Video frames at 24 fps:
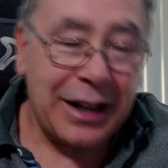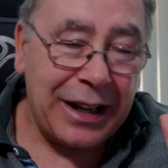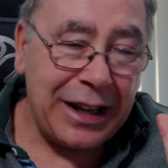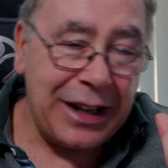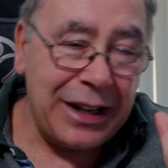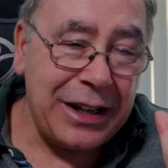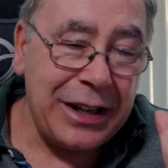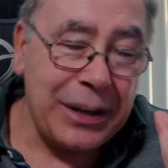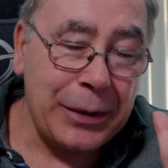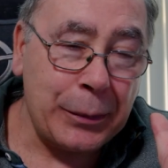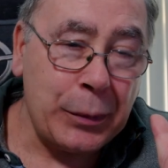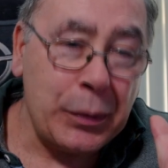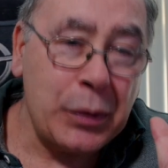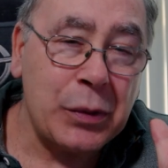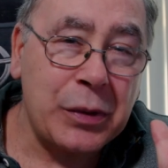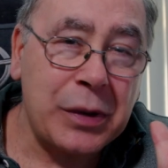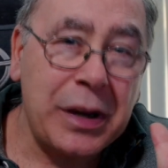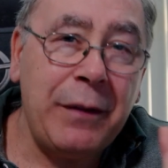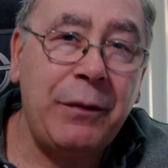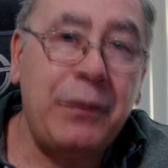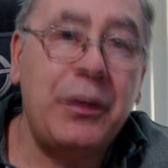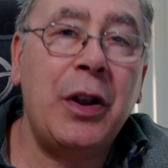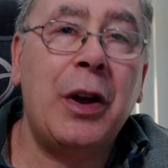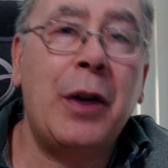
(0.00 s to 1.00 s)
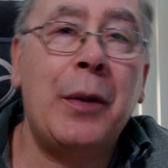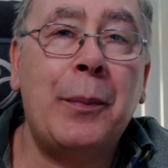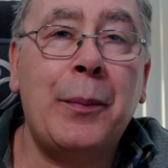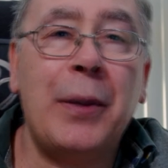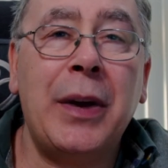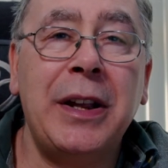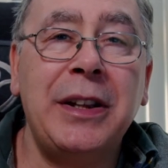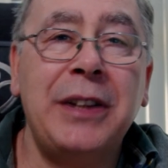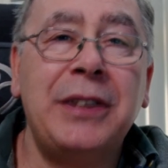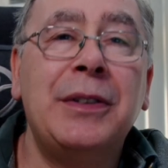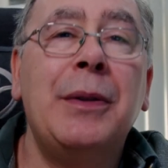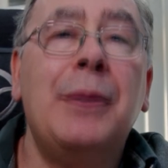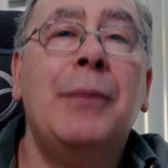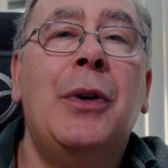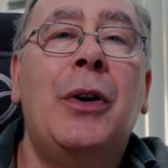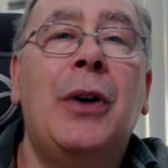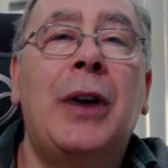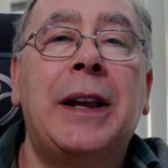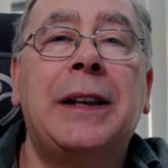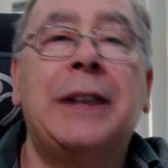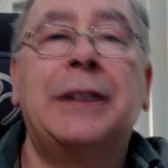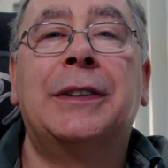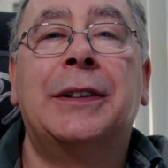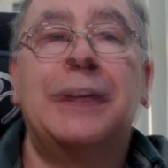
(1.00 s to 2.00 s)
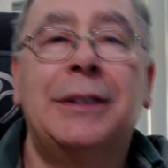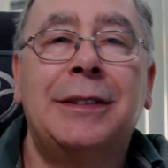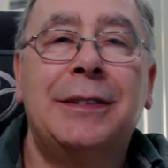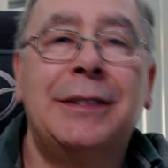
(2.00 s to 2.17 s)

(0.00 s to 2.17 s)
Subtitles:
and it will give you a peace of mind.